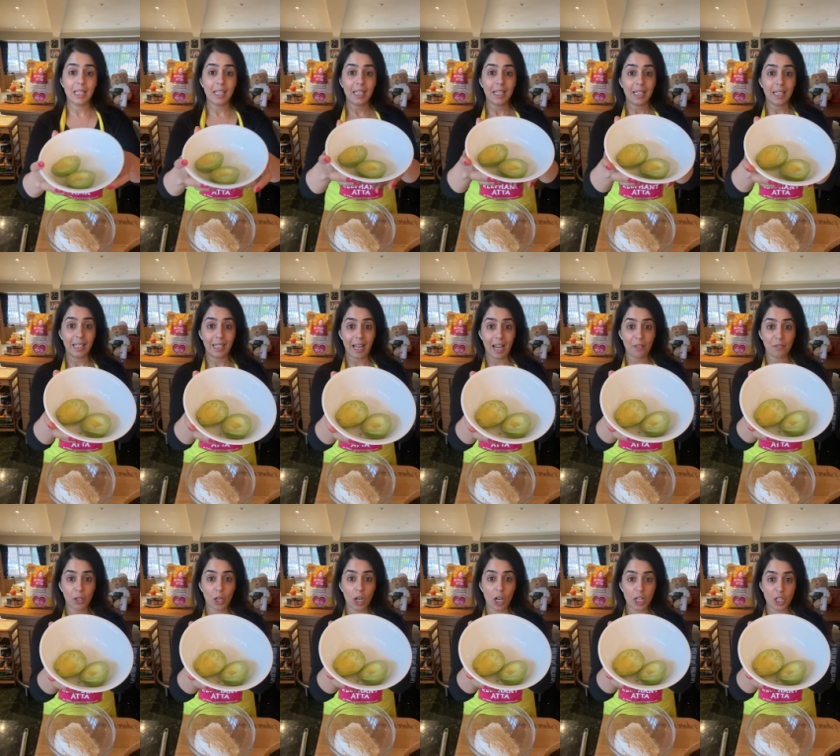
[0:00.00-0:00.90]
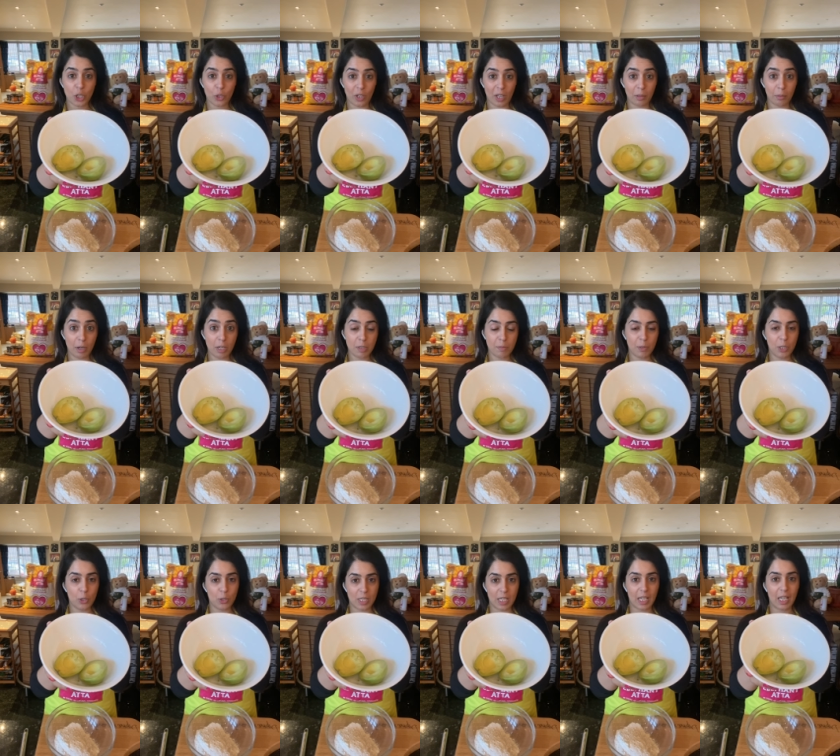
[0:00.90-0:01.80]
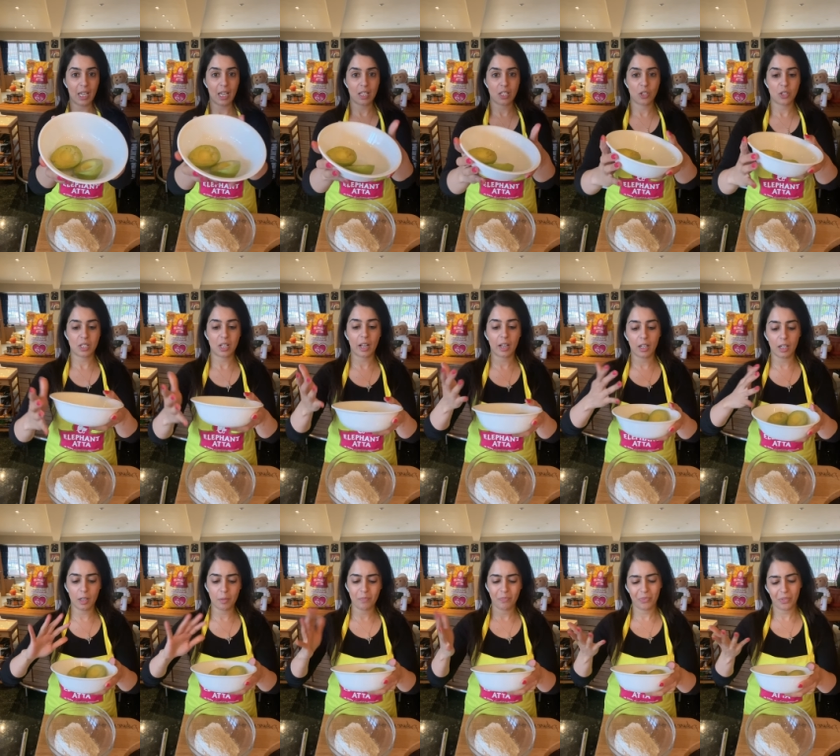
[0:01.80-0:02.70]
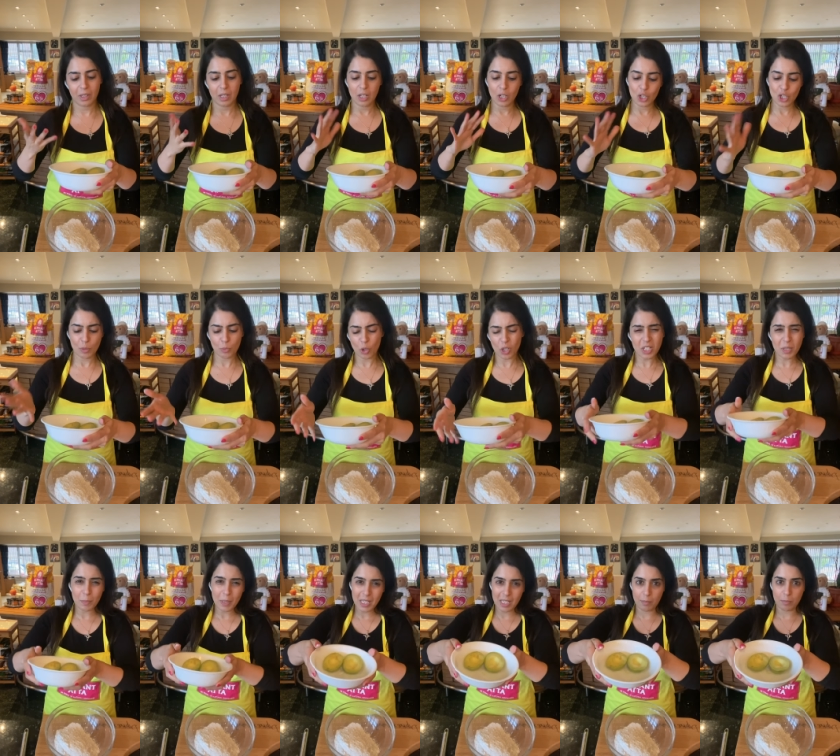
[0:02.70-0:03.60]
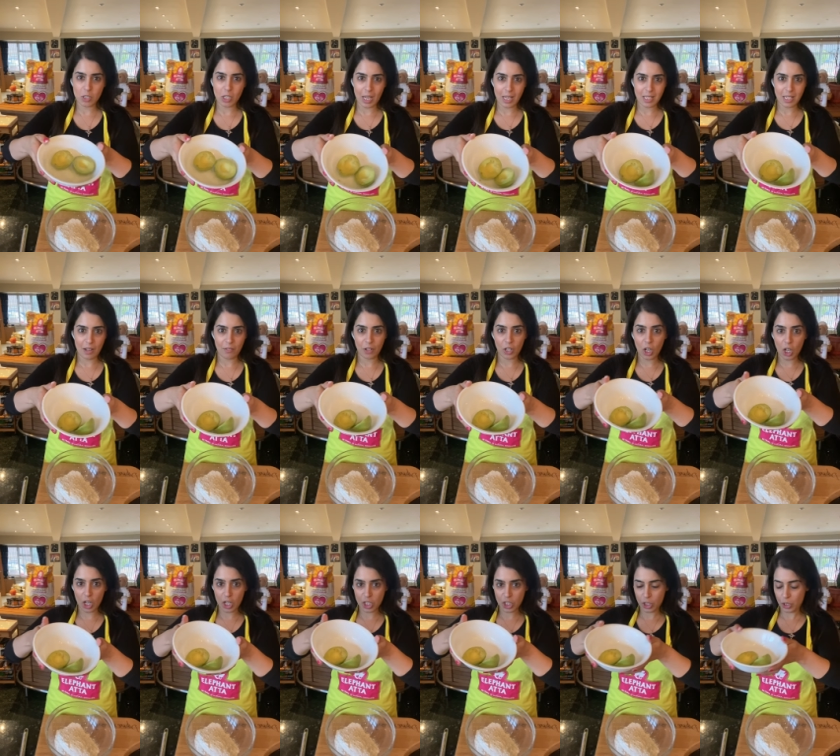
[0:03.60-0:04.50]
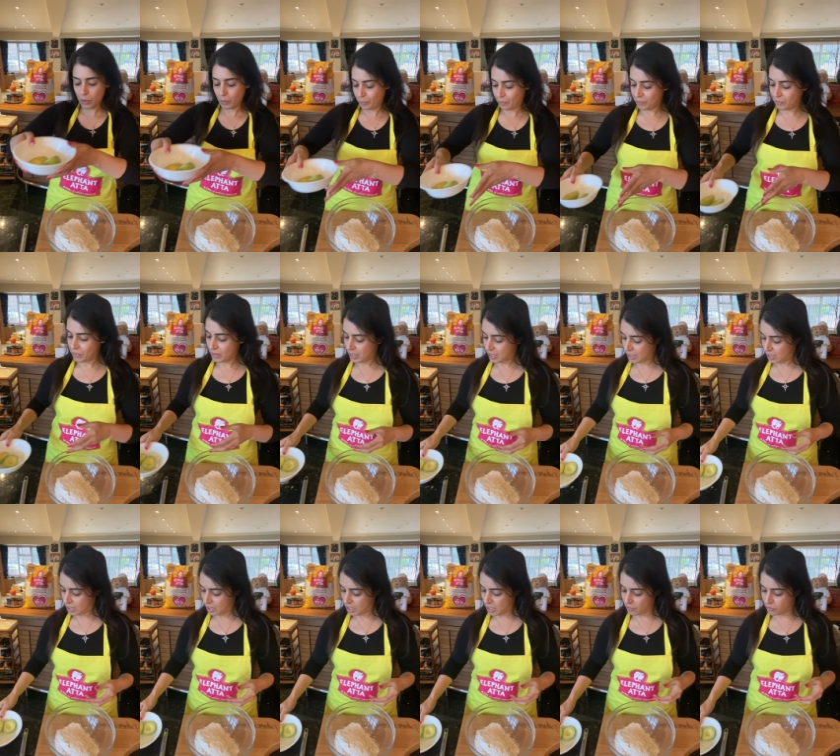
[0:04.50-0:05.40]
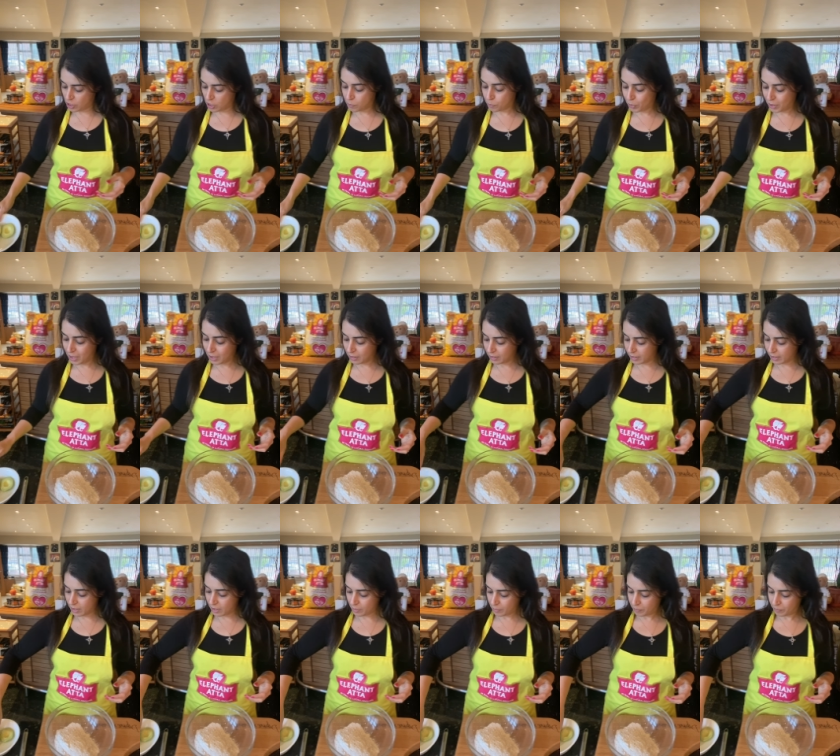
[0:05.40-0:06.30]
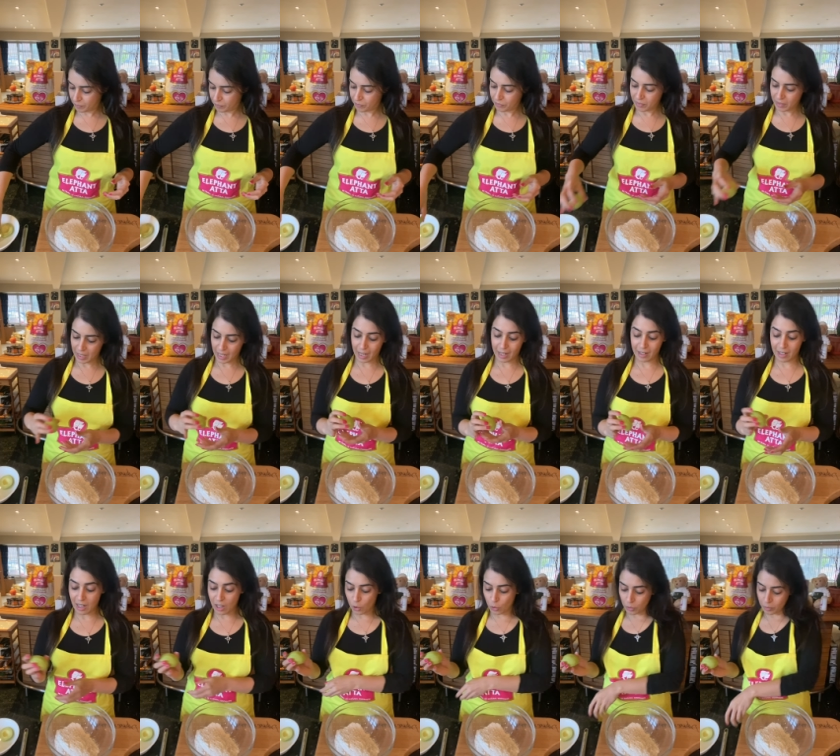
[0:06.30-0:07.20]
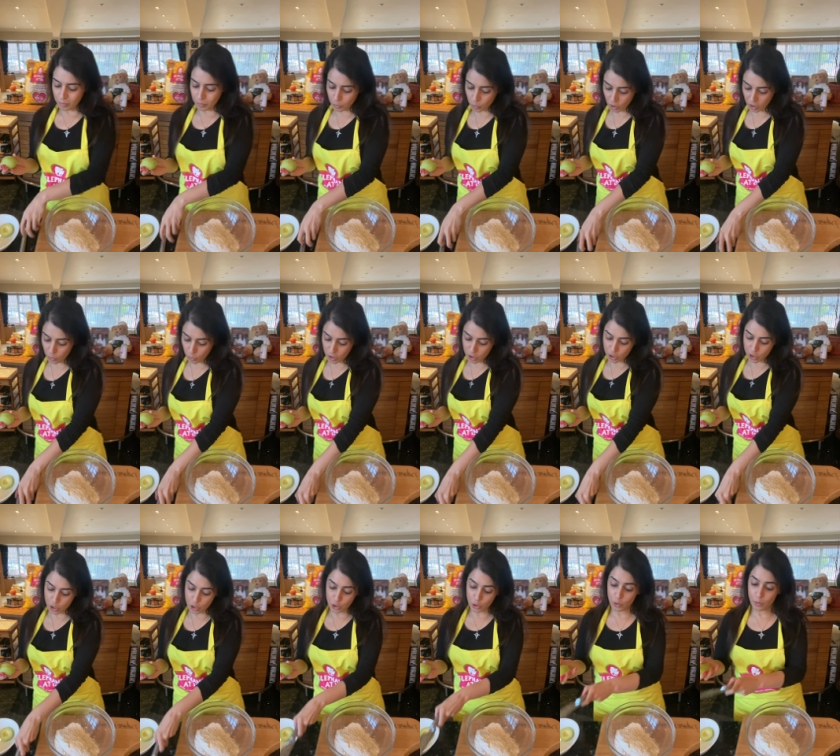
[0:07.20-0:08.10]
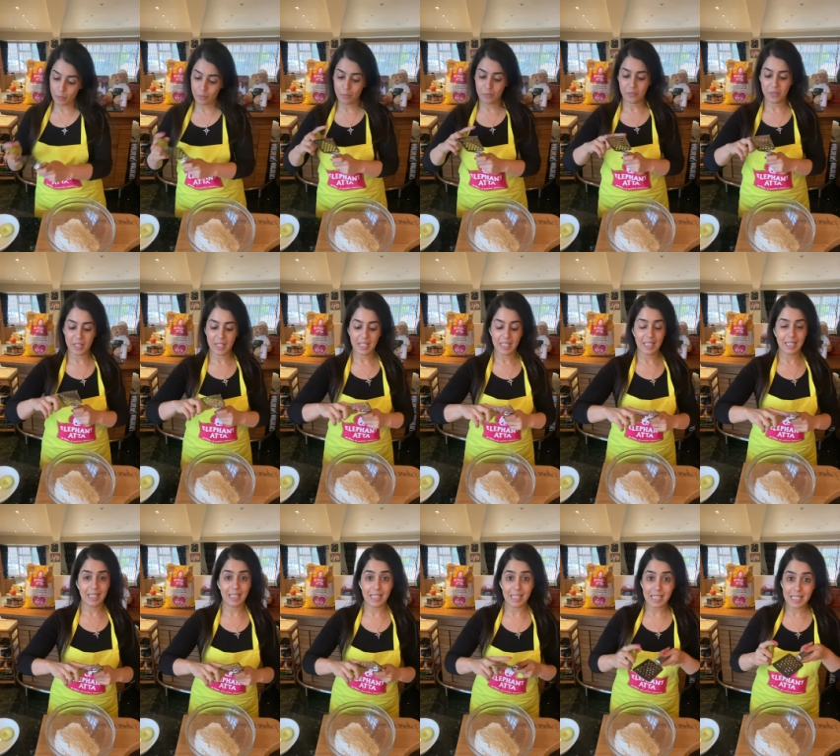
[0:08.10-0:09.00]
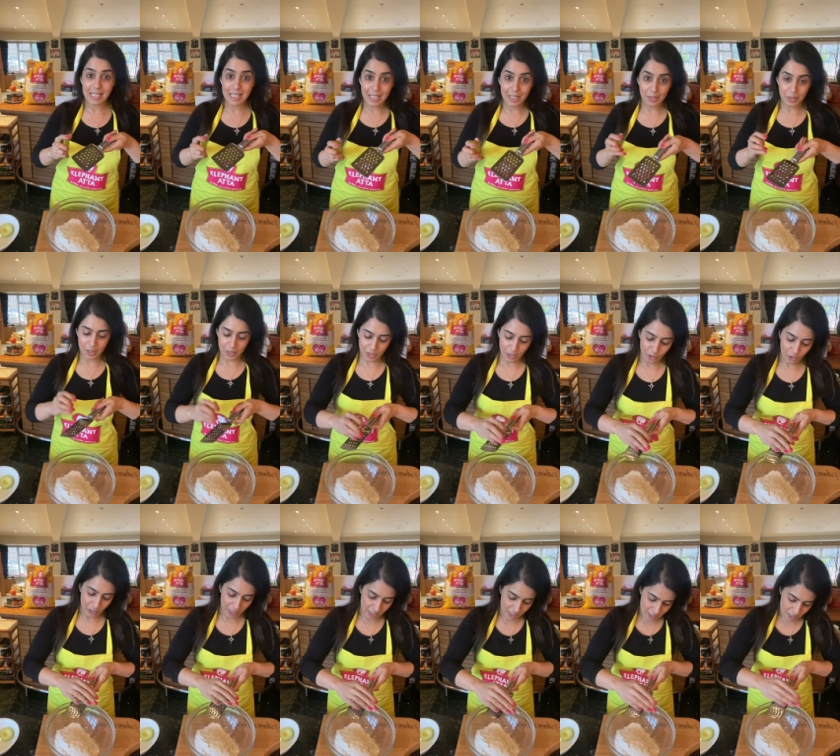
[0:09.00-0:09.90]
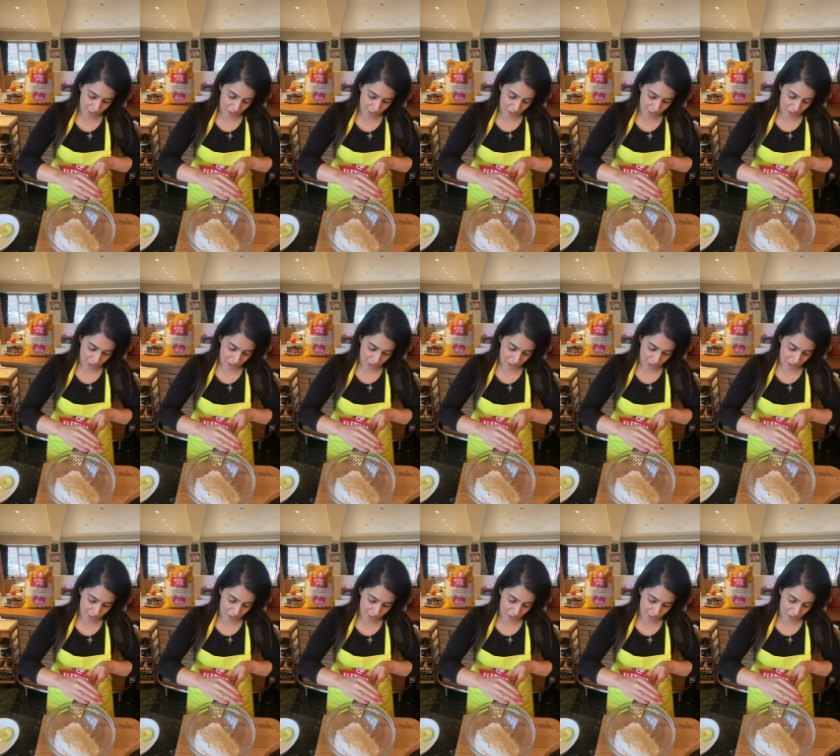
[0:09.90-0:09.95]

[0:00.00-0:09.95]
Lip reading: an avocado that I'm going to be using here. So it's like a small to medium sized avocado. I've just peeled it. And now what I want to do is grate.